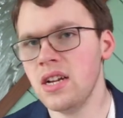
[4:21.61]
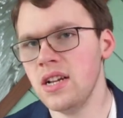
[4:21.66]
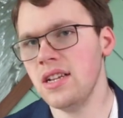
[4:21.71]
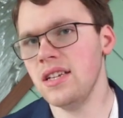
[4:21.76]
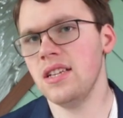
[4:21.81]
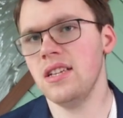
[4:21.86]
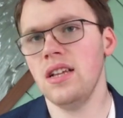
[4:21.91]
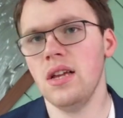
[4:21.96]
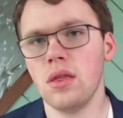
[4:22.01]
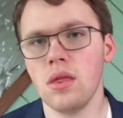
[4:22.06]

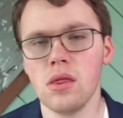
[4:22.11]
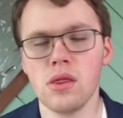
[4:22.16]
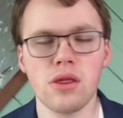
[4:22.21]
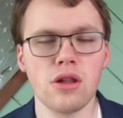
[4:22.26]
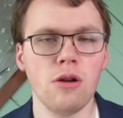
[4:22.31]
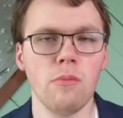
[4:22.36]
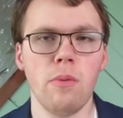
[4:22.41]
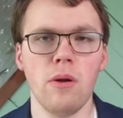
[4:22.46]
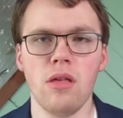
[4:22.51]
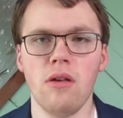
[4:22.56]
He's a decent
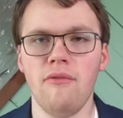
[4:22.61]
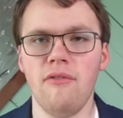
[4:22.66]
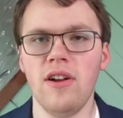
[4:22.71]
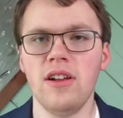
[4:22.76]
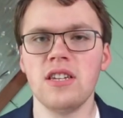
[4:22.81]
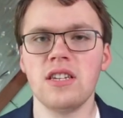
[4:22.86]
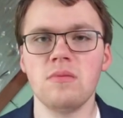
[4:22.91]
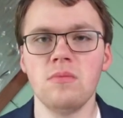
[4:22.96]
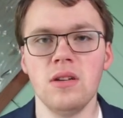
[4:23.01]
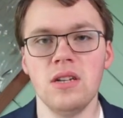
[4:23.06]
third pair
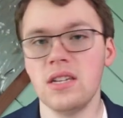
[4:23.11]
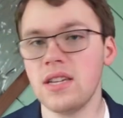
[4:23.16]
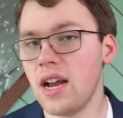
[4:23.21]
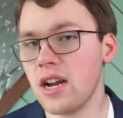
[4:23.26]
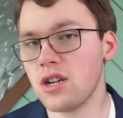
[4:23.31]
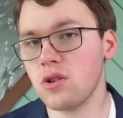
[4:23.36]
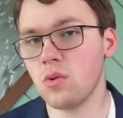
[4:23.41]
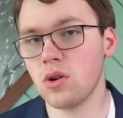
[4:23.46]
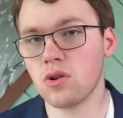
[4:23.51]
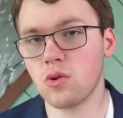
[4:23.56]
defenseman. He's
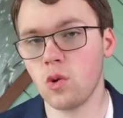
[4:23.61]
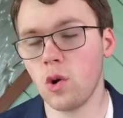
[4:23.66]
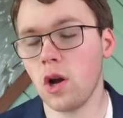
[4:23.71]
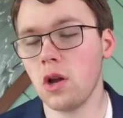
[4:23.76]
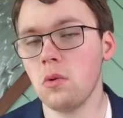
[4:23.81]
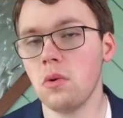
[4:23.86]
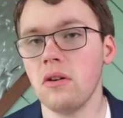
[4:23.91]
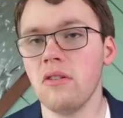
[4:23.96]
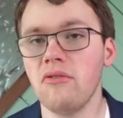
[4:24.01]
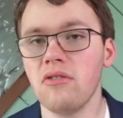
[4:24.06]
actually worked
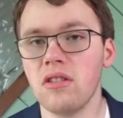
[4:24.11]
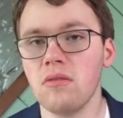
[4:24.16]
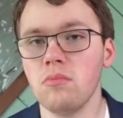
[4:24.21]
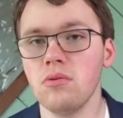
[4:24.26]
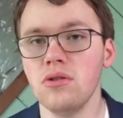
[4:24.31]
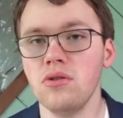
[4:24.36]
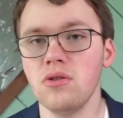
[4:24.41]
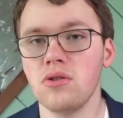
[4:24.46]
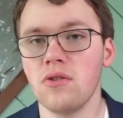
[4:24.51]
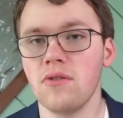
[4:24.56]
quite well for the
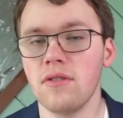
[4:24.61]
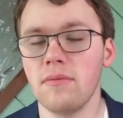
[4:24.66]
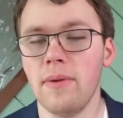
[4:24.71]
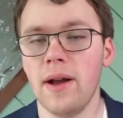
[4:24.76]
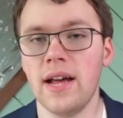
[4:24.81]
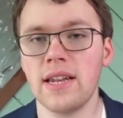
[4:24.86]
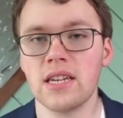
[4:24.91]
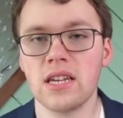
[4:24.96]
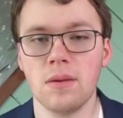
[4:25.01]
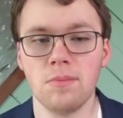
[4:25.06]
Blues over the
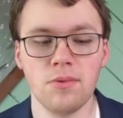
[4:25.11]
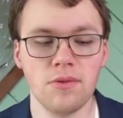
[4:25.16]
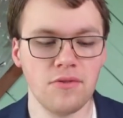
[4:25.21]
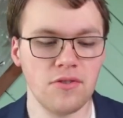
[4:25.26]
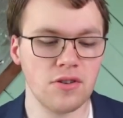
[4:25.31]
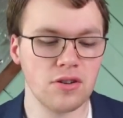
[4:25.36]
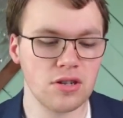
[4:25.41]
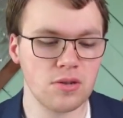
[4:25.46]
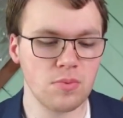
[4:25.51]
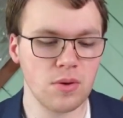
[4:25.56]
past couple of
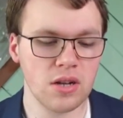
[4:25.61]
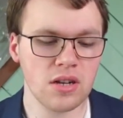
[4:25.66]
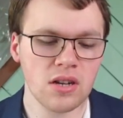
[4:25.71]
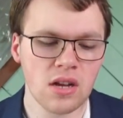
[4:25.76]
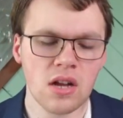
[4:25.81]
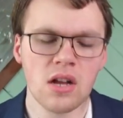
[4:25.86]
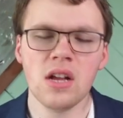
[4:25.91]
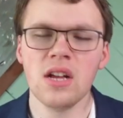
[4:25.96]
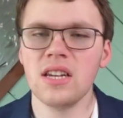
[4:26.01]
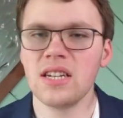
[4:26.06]
years, but
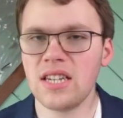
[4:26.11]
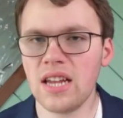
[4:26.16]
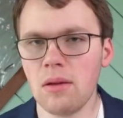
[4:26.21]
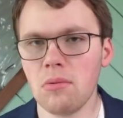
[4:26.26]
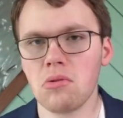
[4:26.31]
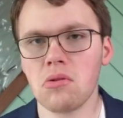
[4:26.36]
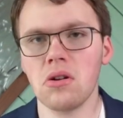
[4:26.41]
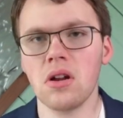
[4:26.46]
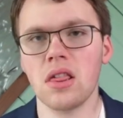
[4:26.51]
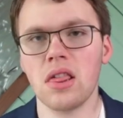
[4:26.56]

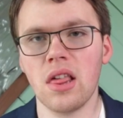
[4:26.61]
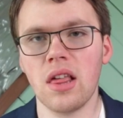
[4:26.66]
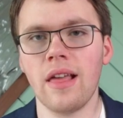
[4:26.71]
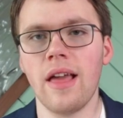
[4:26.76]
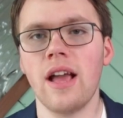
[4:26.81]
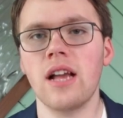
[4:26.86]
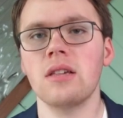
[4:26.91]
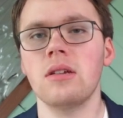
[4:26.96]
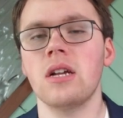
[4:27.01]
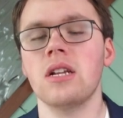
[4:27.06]
same sort of thing.
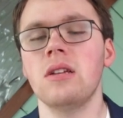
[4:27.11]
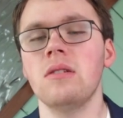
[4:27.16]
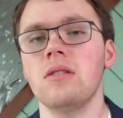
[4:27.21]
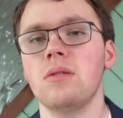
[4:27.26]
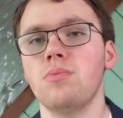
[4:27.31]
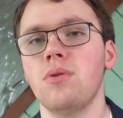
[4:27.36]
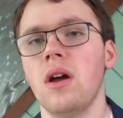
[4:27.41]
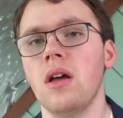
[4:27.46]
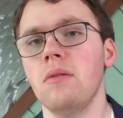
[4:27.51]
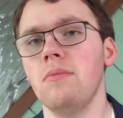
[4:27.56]
I expect him
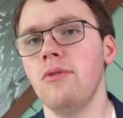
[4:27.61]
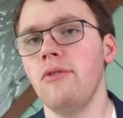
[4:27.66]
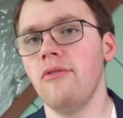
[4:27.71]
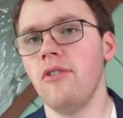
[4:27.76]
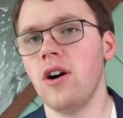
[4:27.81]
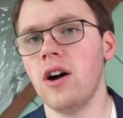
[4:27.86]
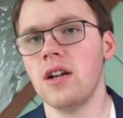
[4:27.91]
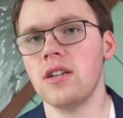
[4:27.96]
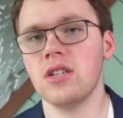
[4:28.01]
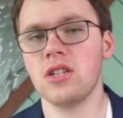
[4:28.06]
to probably move
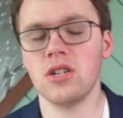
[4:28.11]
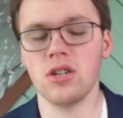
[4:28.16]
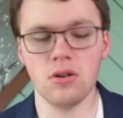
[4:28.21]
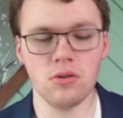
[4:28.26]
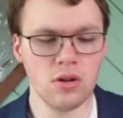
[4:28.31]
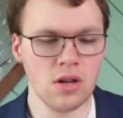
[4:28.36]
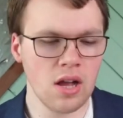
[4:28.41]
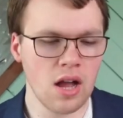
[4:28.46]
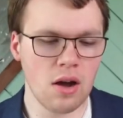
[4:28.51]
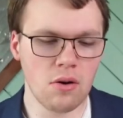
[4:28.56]
on,
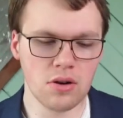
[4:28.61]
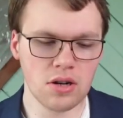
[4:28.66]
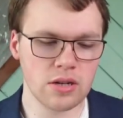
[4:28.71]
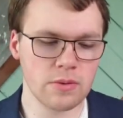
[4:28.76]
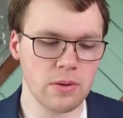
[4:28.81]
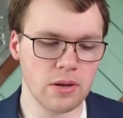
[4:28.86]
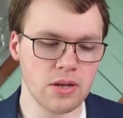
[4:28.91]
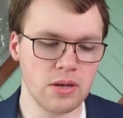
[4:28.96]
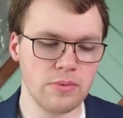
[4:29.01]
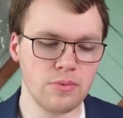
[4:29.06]
so I wouldn't
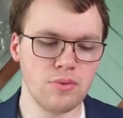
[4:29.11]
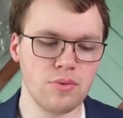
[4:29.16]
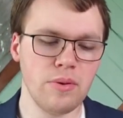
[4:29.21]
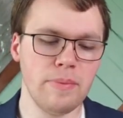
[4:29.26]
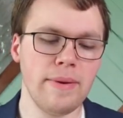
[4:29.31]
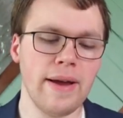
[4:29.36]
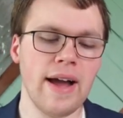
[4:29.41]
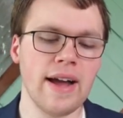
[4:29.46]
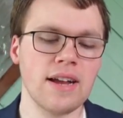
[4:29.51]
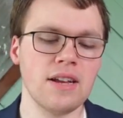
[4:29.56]
expect him to be
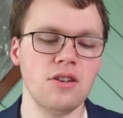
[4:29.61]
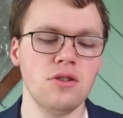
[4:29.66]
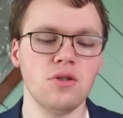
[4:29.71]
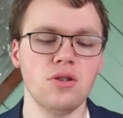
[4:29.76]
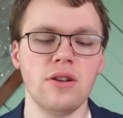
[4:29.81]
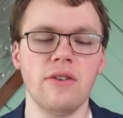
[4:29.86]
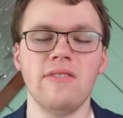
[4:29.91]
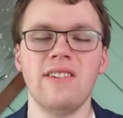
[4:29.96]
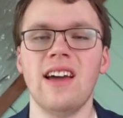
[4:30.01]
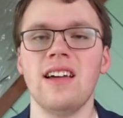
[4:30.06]
back. And you
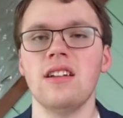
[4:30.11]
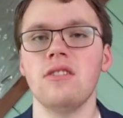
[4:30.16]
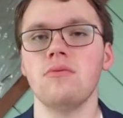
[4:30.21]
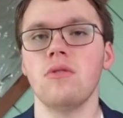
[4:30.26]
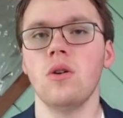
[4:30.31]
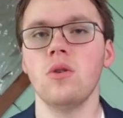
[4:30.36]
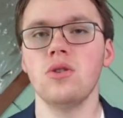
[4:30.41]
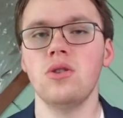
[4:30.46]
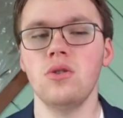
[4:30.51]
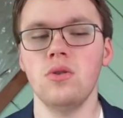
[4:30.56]
also have Callie
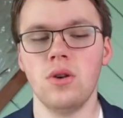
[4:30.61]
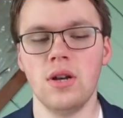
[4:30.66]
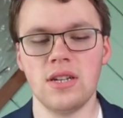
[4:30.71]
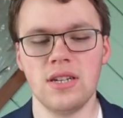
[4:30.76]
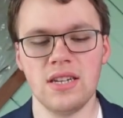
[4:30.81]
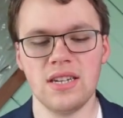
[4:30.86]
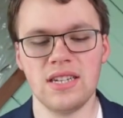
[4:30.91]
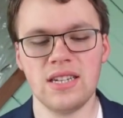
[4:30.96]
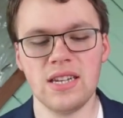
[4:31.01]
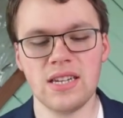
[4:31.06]
Rosen, who has
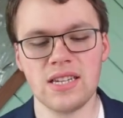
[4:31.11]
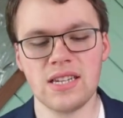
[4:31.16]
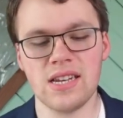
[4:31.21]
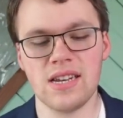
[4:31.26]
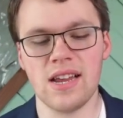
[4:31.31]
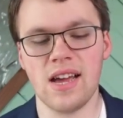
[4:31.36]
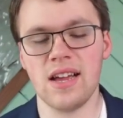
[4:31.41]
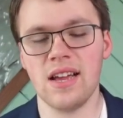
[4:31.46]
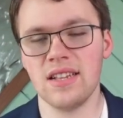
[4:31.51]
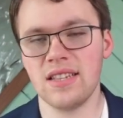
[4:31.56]
an assist
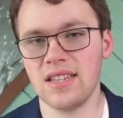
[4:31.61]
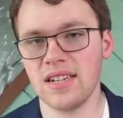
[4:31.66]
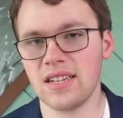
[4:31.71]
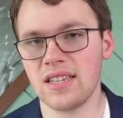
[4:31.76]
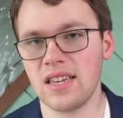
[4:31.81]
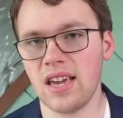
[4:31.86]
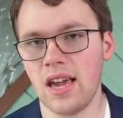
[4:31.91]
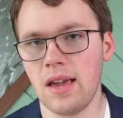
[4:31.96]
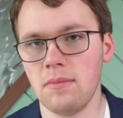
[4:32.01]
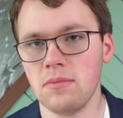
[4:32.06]
in
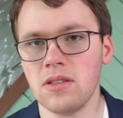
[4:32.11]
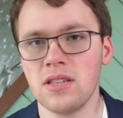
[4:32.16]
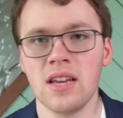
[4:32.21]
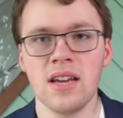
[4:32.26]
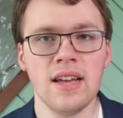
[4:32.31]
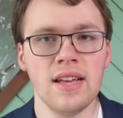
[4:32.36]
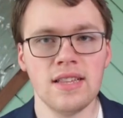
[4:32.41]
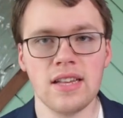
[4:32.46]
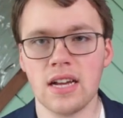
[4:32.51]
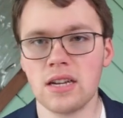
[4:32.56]
6 games.
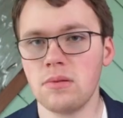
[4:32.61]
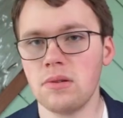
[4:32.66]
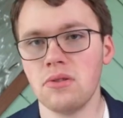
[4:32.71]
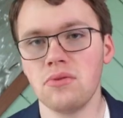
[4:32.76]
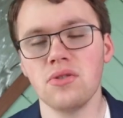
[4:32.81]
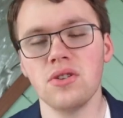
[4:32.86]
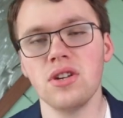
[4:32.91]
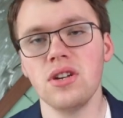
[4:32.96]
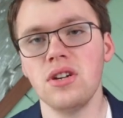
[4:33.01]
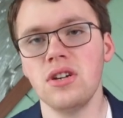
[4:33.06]
He's actually been a
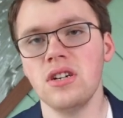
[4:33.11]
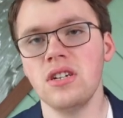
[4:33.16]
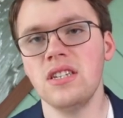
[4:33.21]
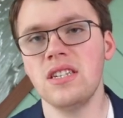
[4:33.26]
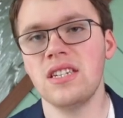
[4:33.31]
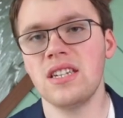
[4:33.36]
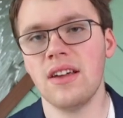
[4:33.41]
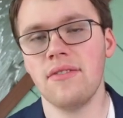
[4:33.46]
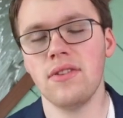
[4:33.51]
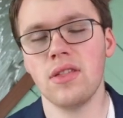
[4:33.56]
really good
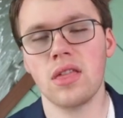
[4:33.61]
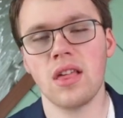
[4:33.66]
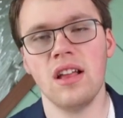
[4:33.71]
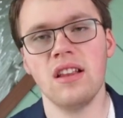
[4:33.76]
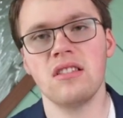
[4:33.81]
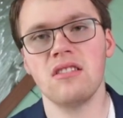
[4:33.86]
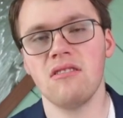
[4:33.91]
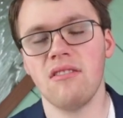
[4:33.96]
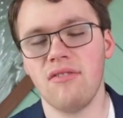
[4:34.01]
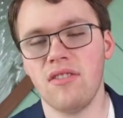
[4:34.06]
7th,
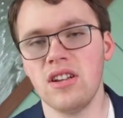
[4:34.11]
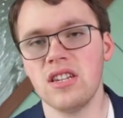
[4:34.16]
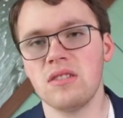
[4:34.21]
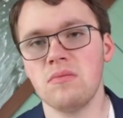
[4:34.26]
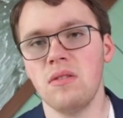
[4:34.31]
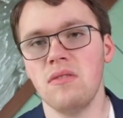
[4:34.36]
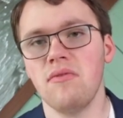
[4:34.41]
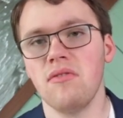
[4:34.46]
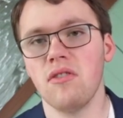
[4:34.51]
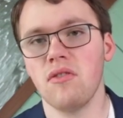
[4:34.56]
8th
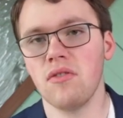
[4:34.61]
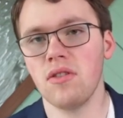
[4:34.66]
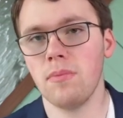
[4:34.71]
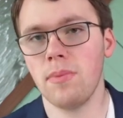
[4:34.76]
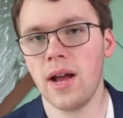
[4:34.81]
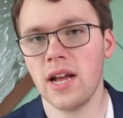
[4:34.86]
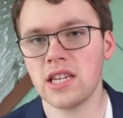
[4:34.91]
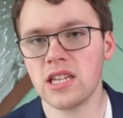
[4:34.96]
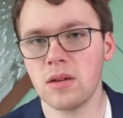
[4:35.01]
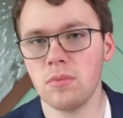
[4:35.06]
defenseman over the
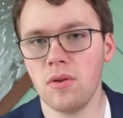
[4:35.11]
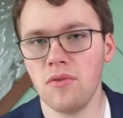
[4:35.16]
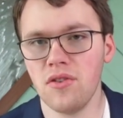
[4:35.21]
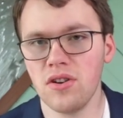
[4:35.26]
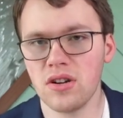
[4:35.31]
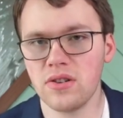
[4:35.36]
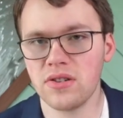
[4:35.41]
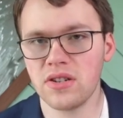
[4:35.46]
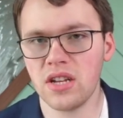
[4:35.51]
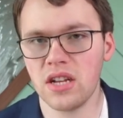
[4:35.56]
past couple of
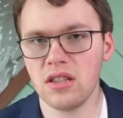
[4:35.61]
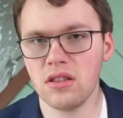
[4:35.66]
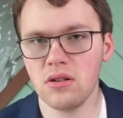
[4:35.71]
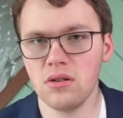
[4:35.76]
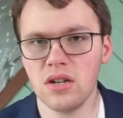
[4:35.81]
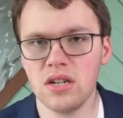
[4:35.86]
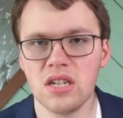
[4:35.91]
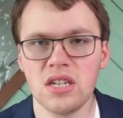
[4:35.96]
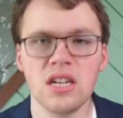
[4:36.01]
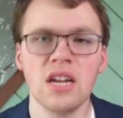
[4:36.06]
years for St.
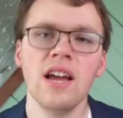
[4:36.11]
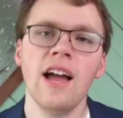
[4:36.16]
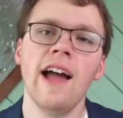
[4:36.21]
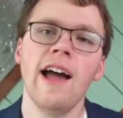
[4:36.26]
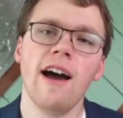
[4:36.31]
Louis.